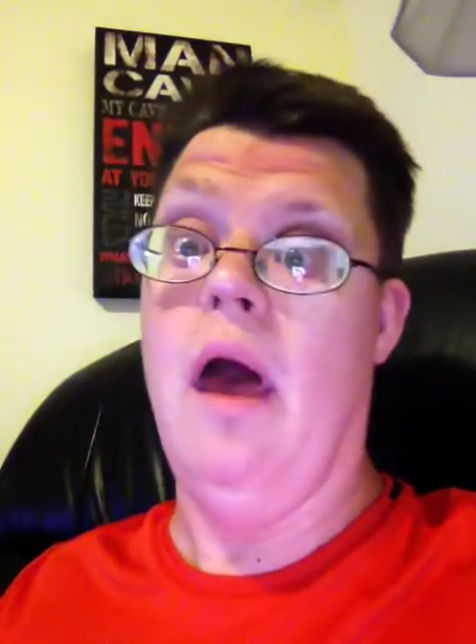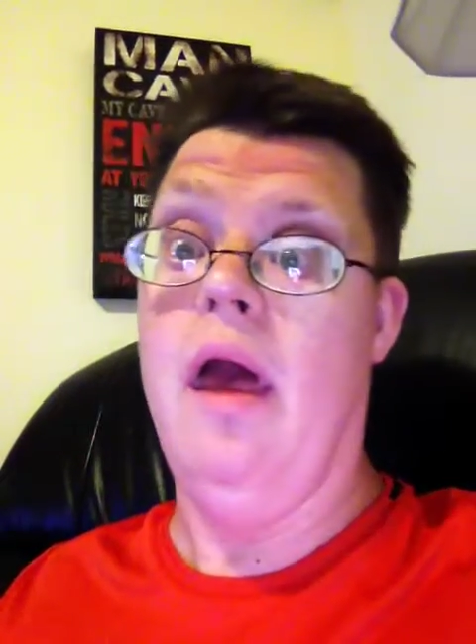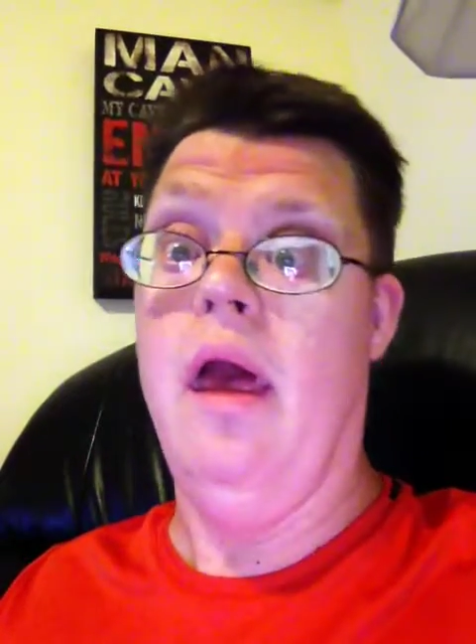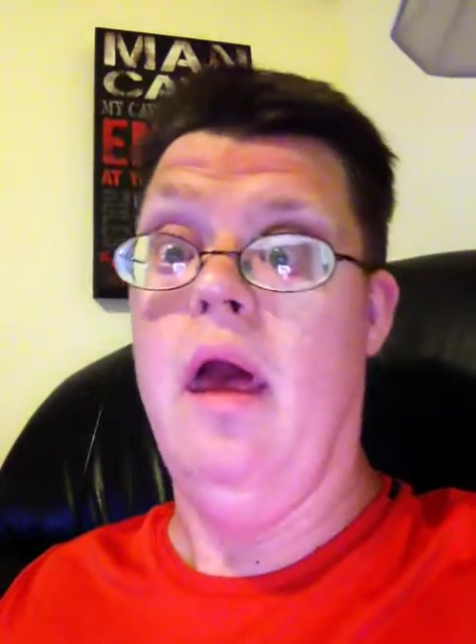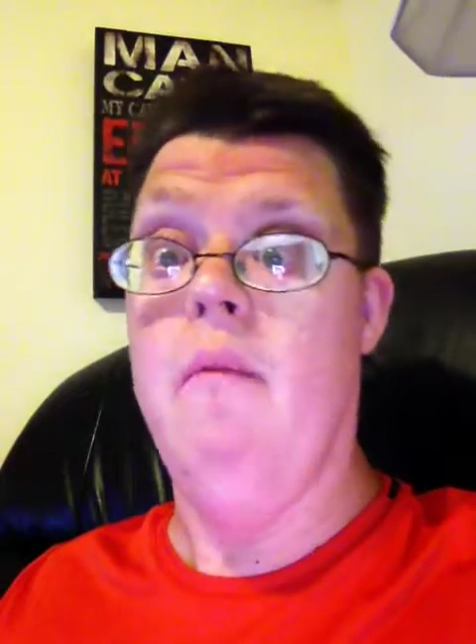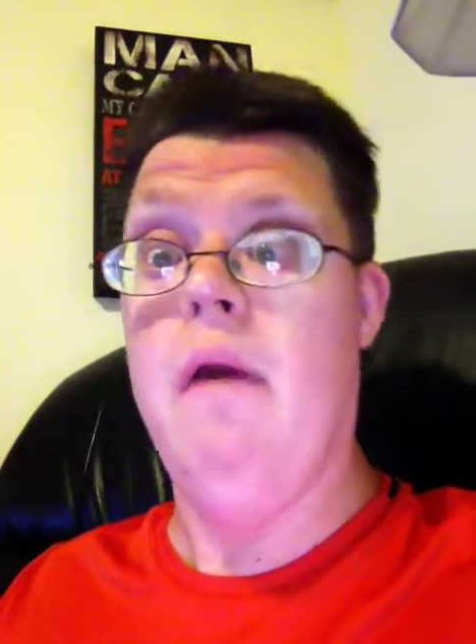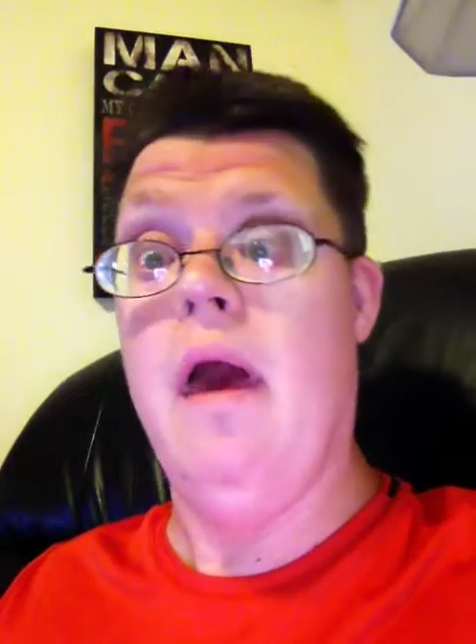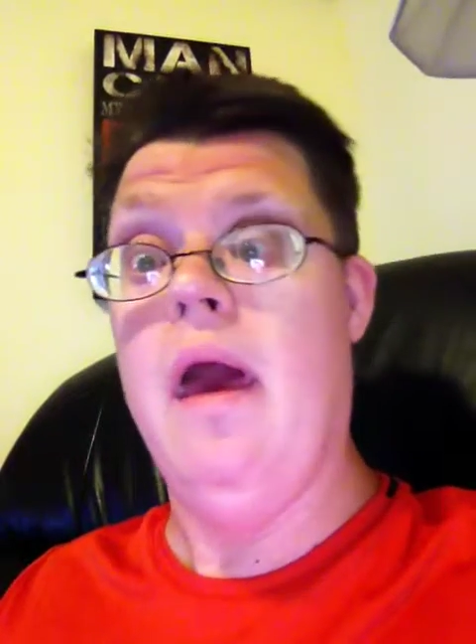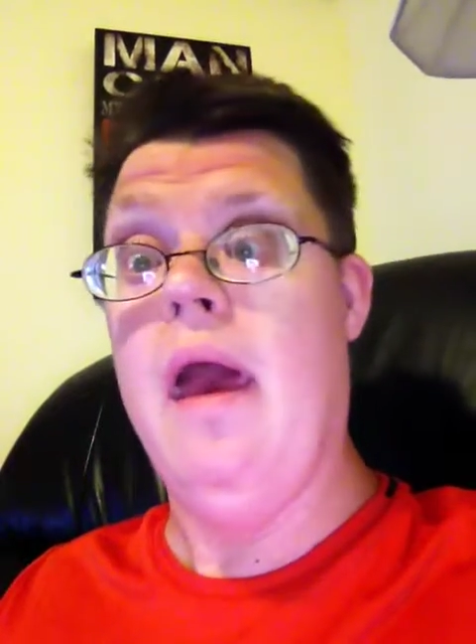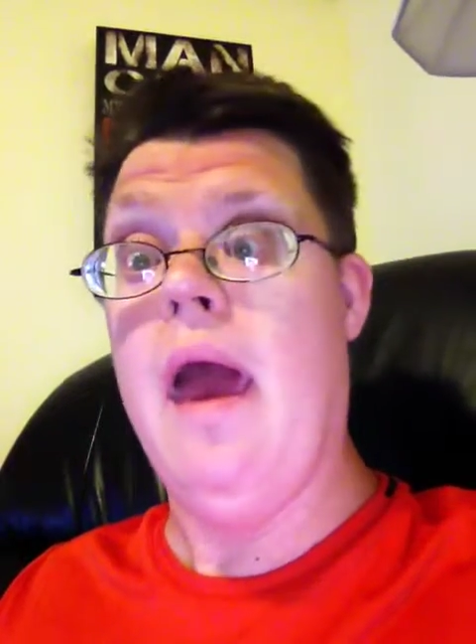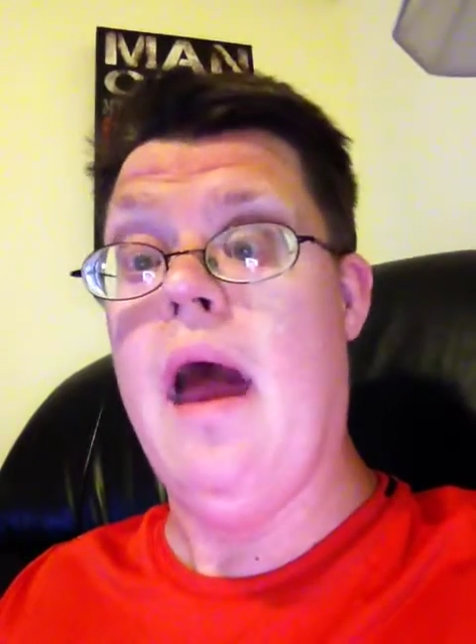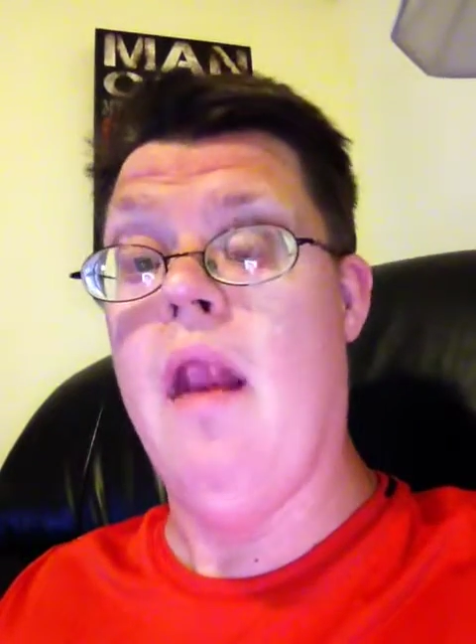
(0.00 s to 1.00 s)
I am
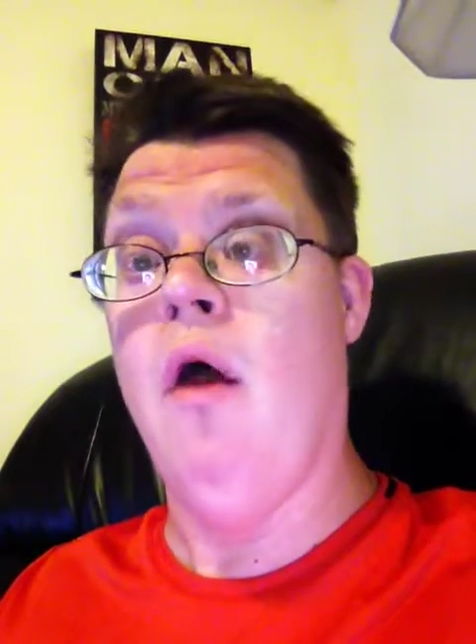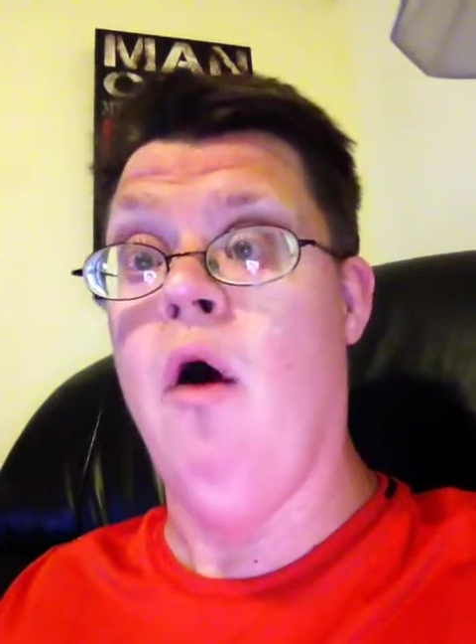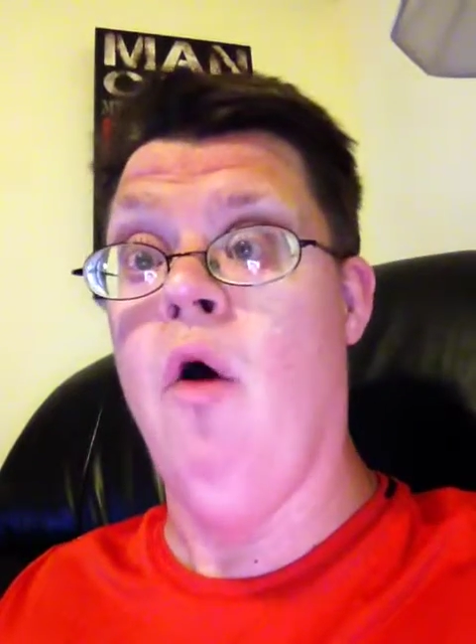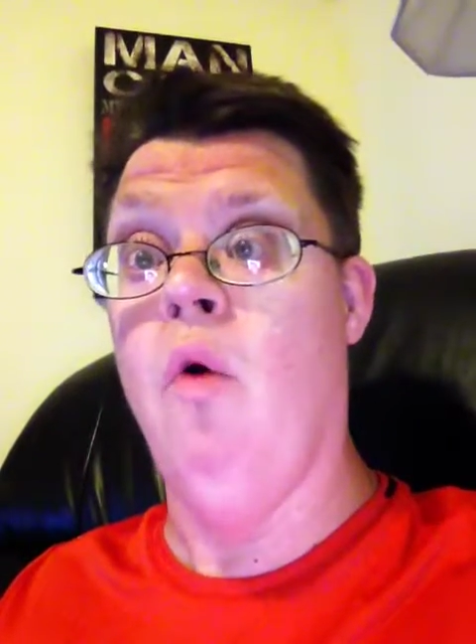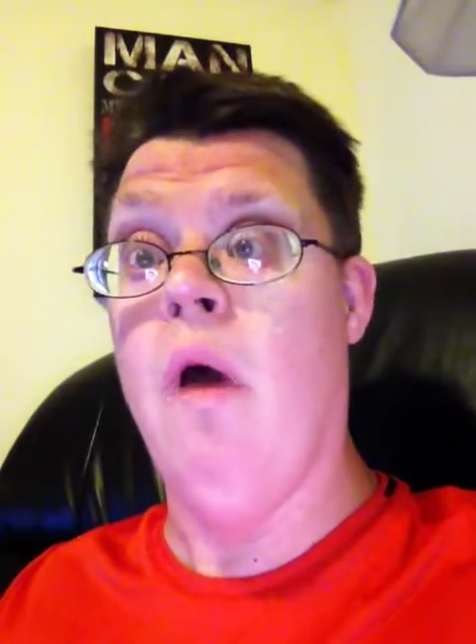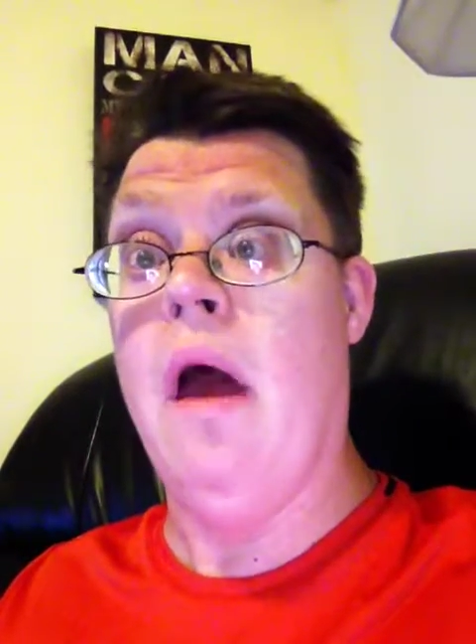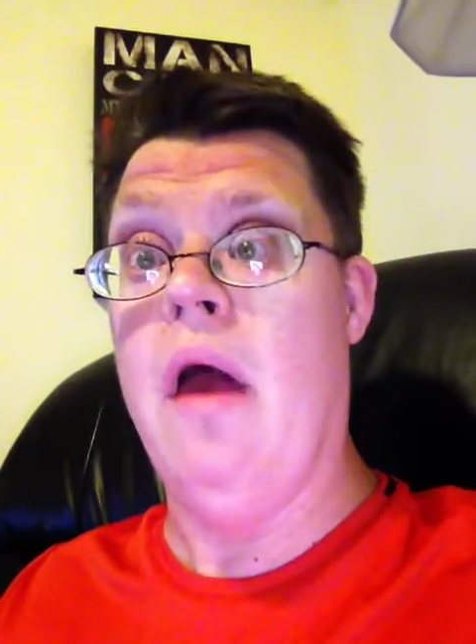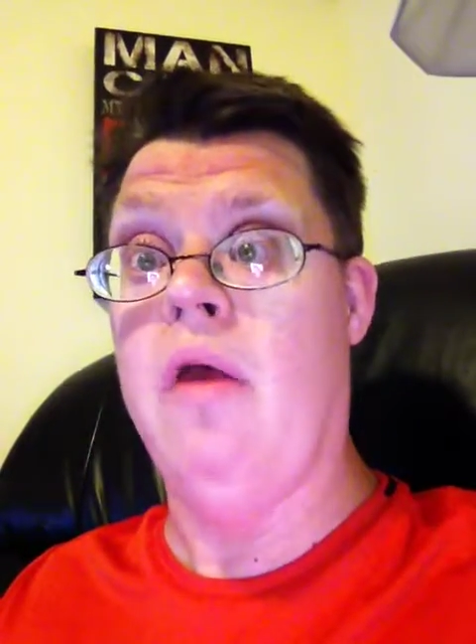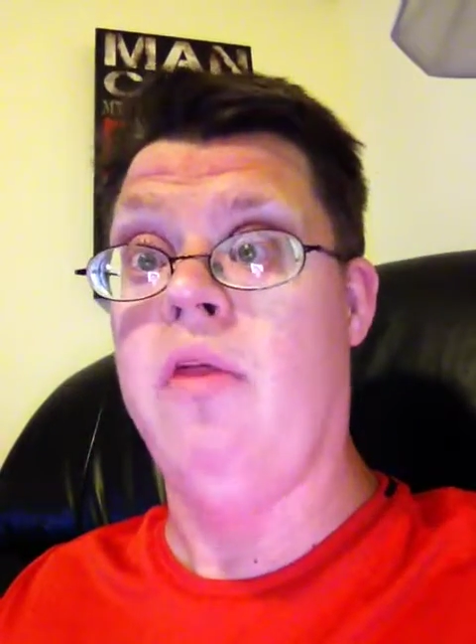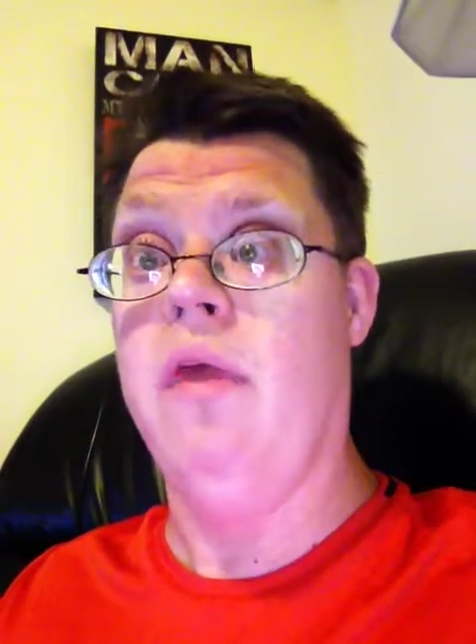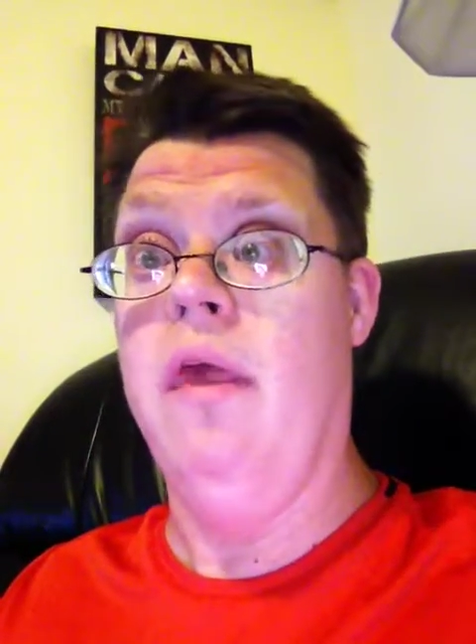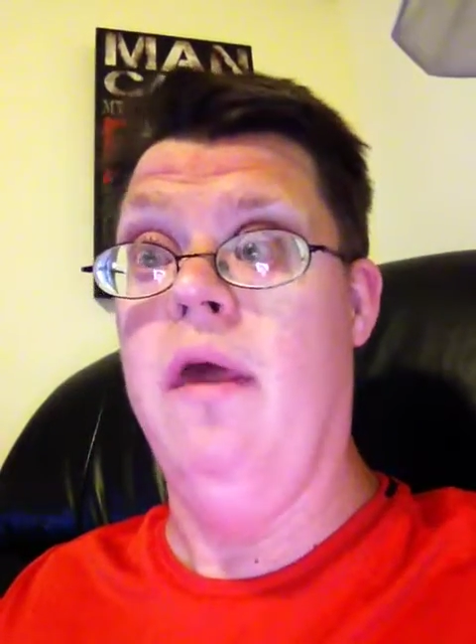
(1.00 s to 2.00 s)
a
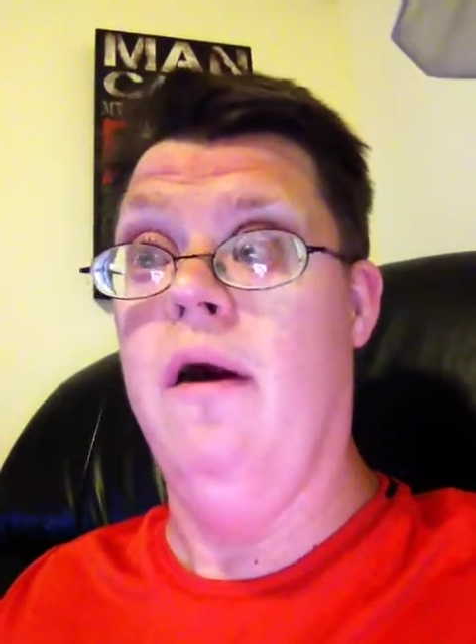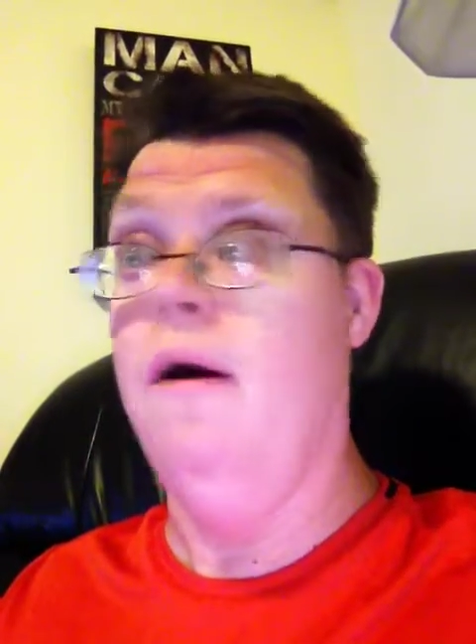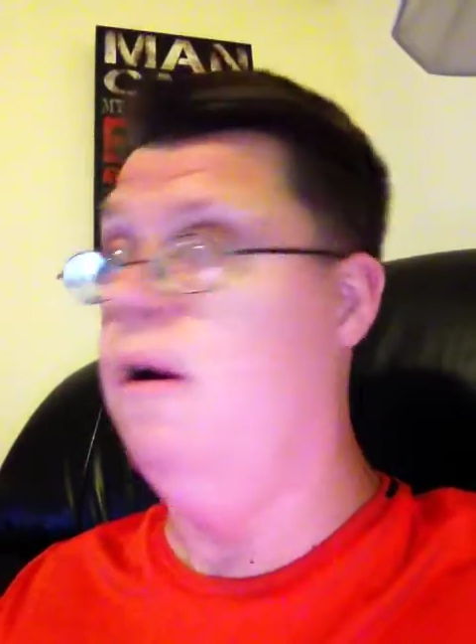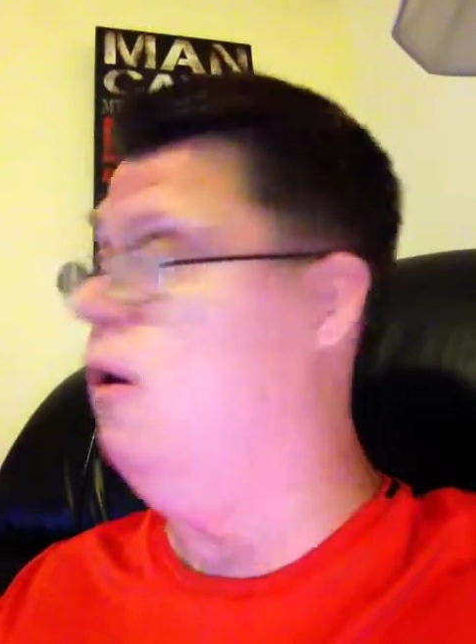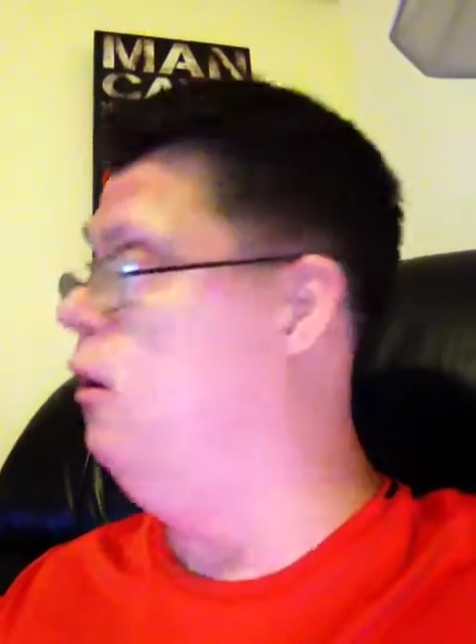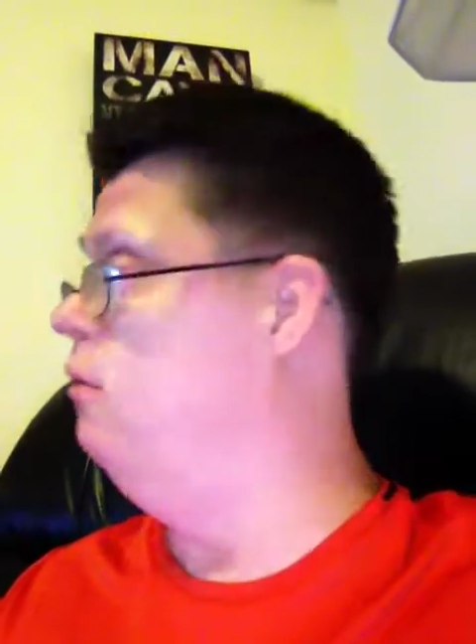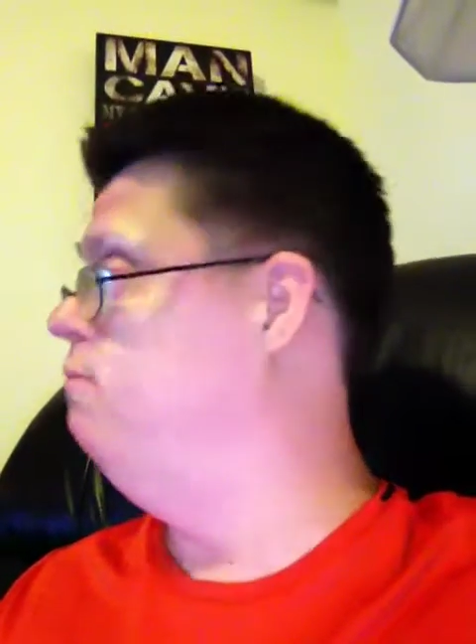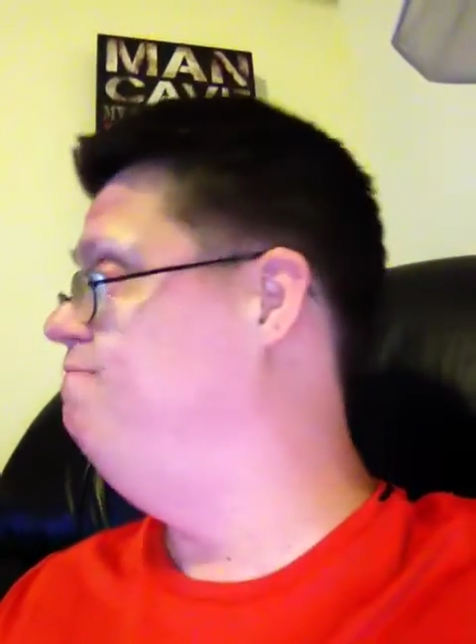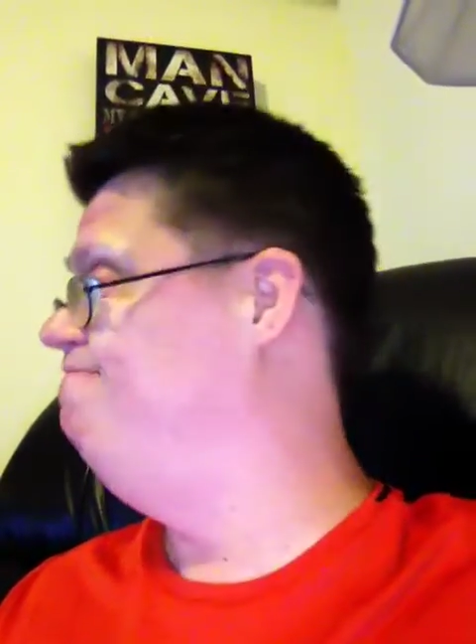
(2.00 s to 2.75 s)
LOSER.